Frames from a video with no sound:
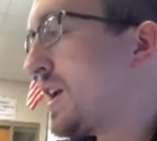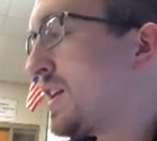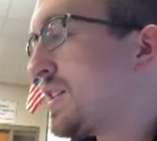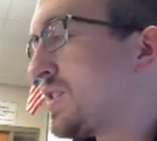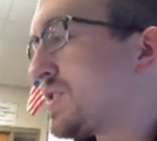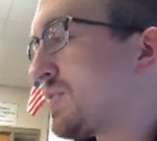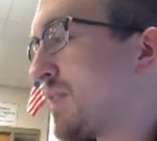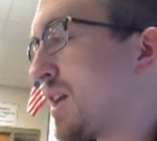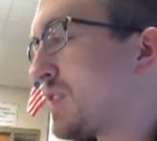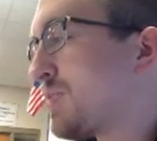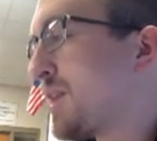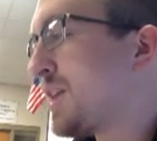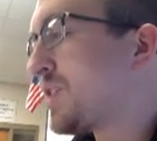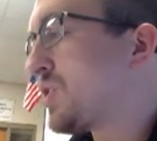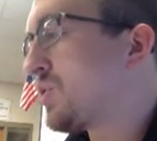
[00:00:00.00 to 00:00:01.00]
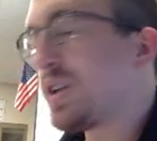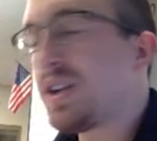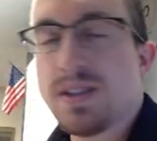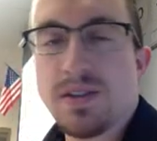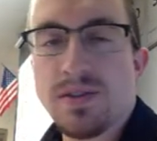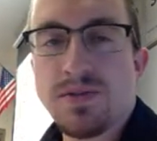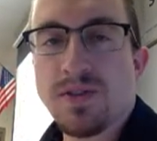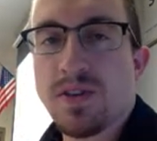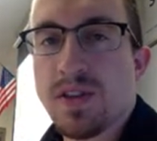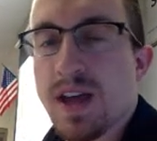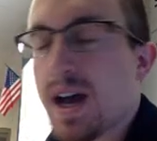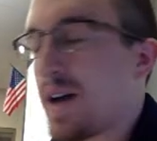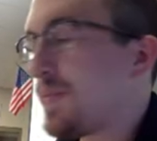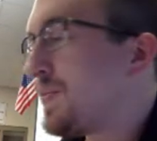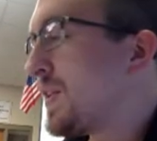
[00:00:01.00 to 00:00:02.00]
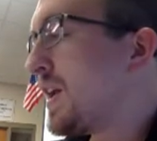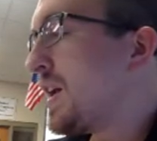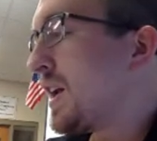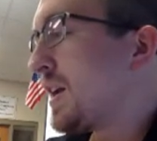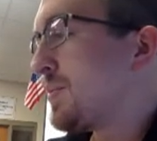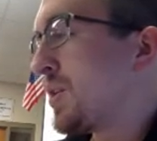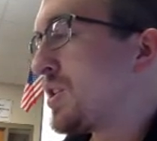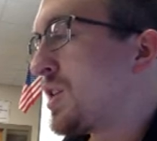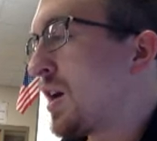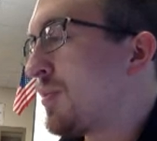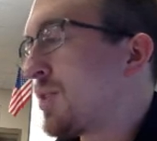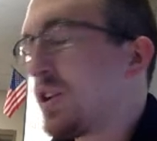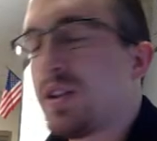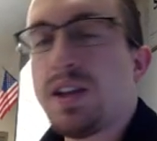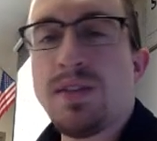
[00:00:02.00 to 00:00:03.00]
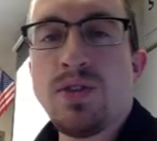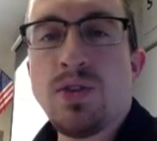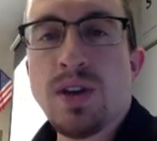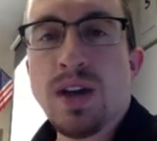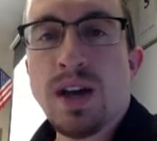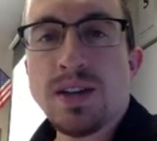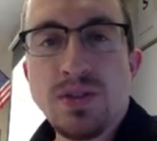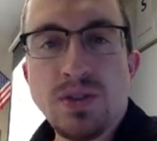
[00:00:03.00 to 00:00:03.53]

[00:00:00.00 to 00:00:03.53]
There's a mathematical reason for that, but I'm going to leave you guys.